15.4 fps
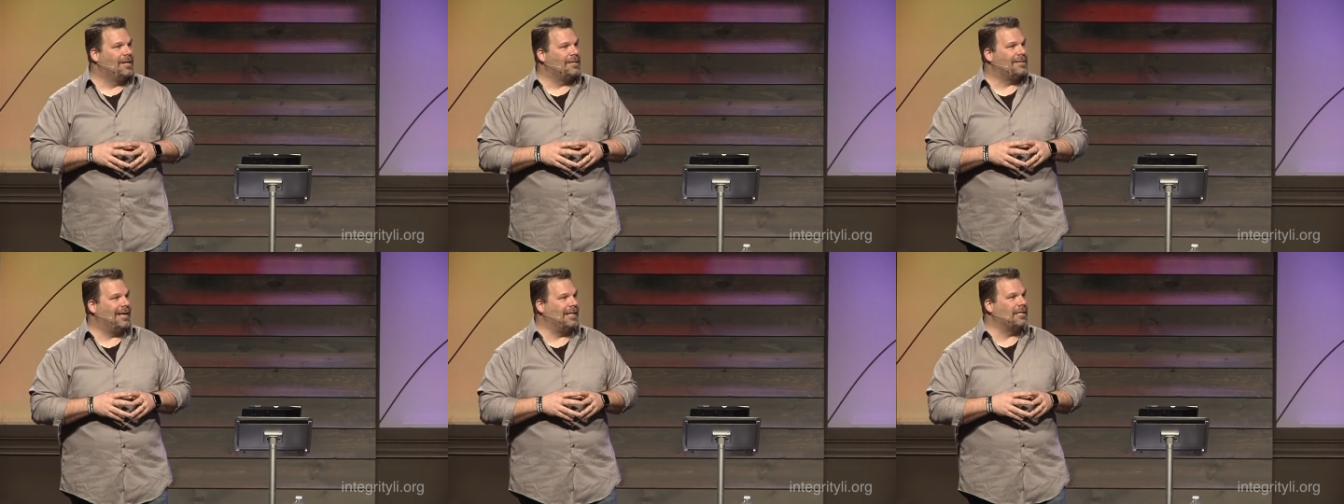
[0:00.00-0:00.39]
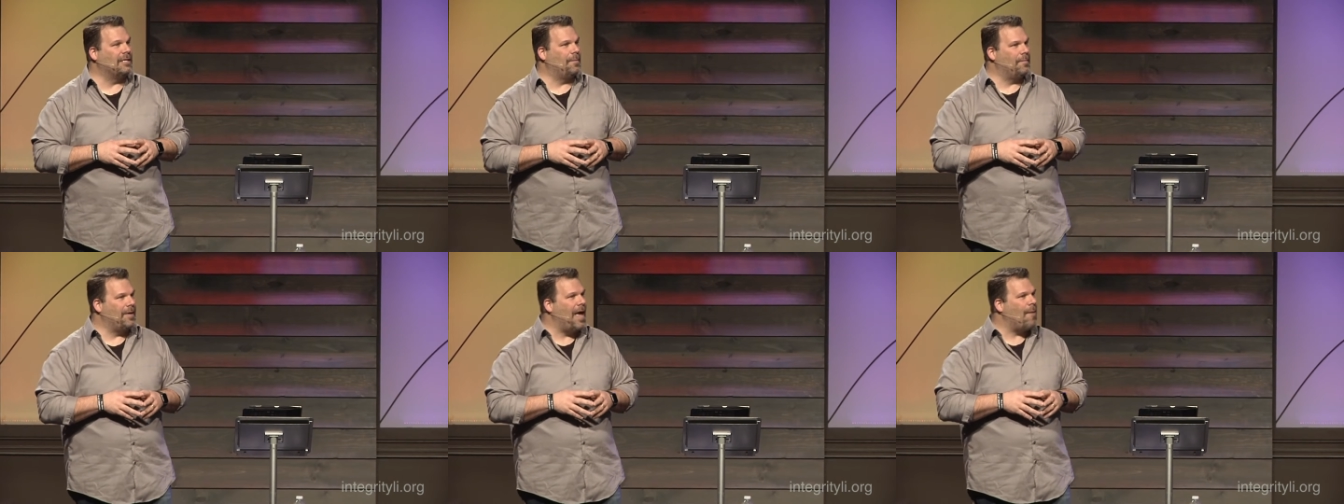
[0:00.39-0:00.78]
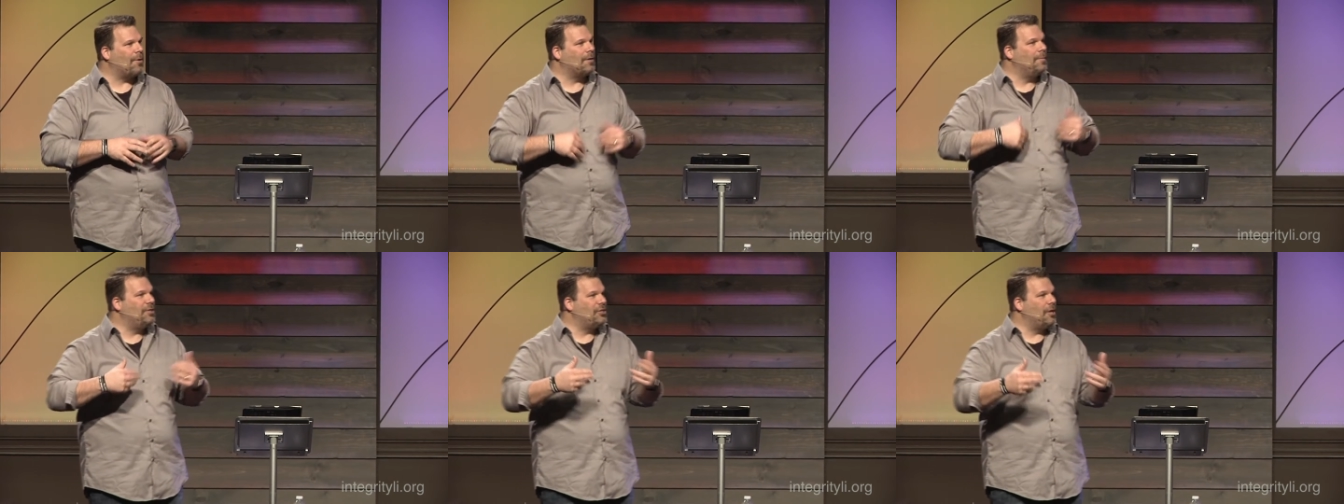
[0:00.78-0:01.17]
telling them, yeah, we're
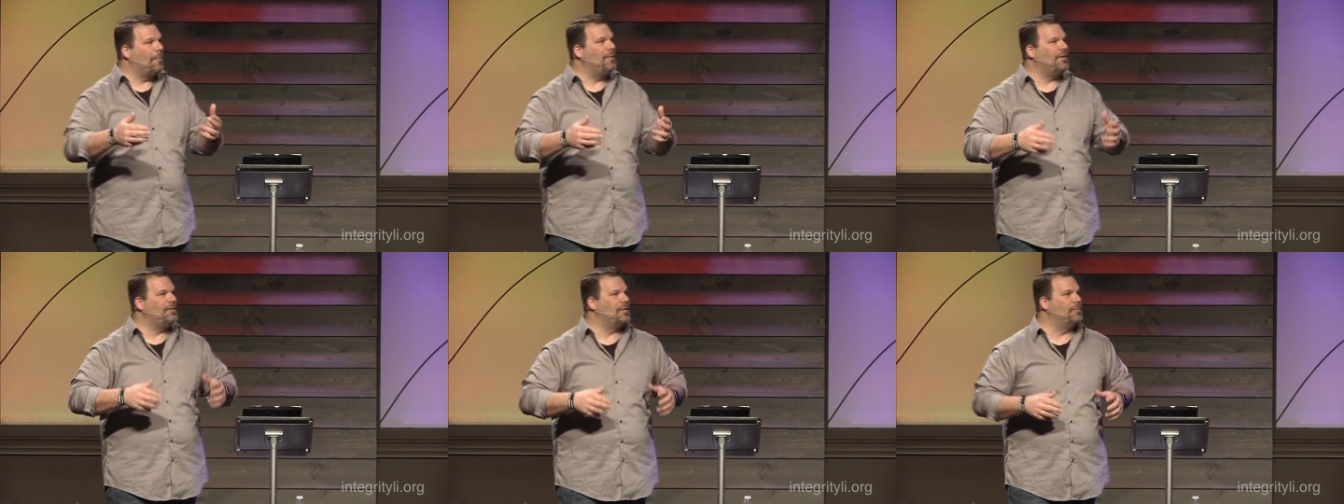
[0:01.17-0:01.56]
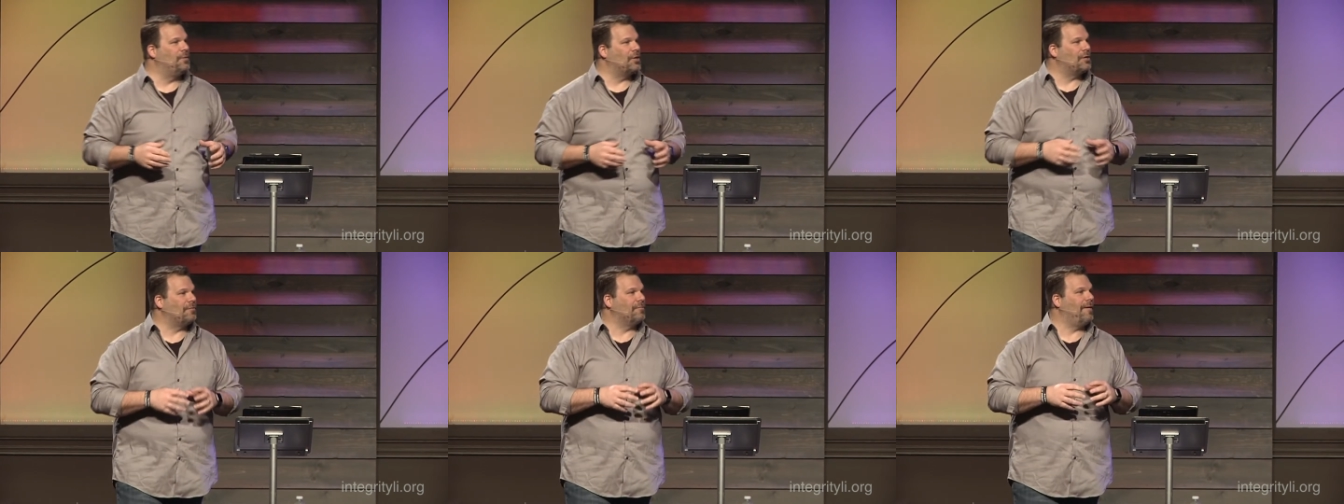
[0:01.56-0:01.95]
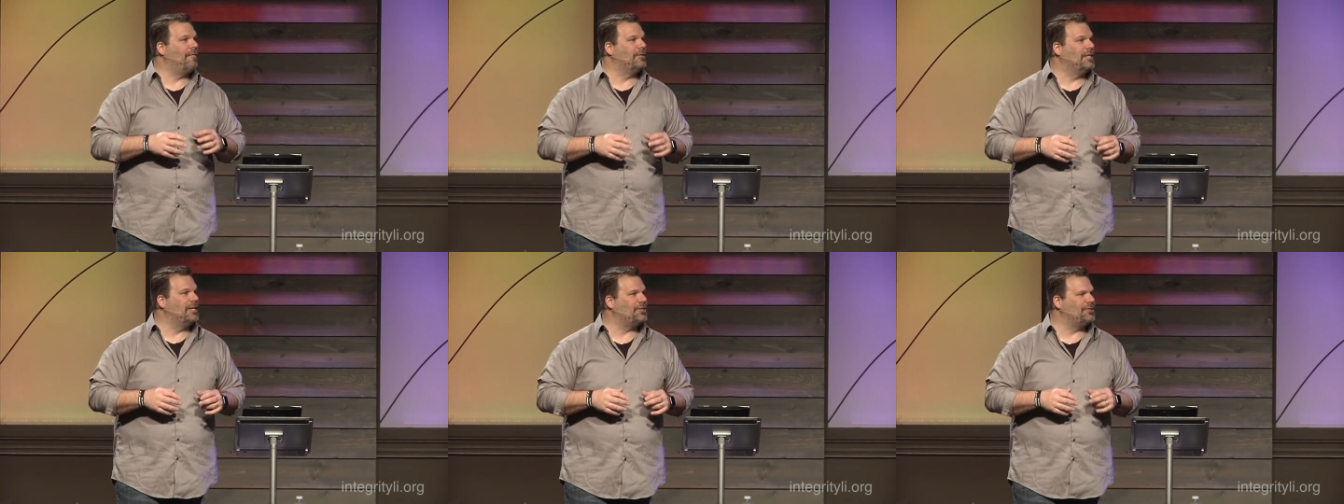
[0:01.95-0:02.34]
going to be jumping into the book of
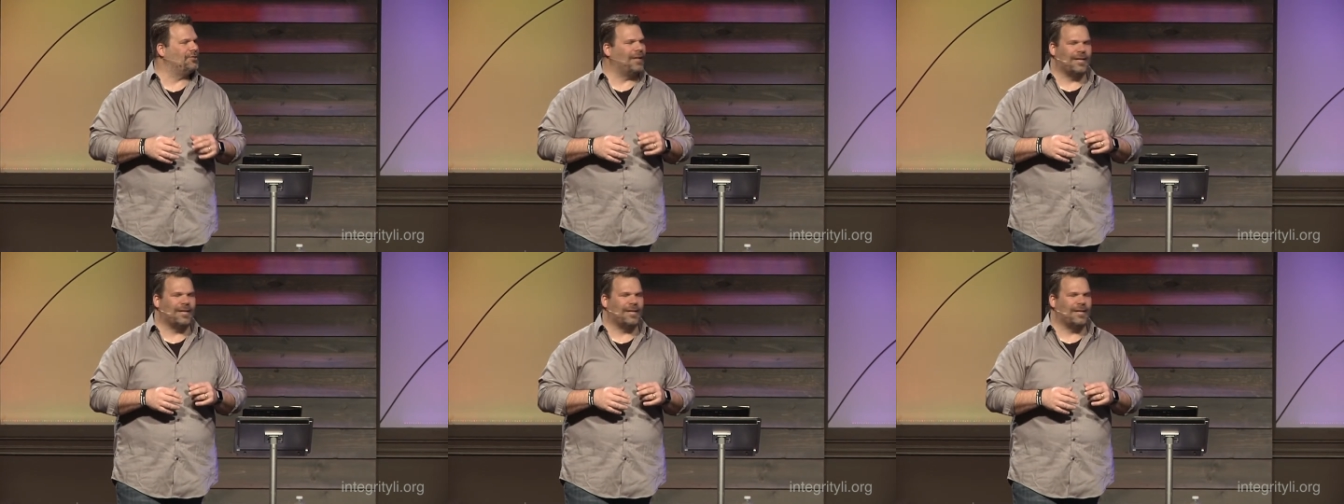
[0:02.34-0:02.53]
Revelation.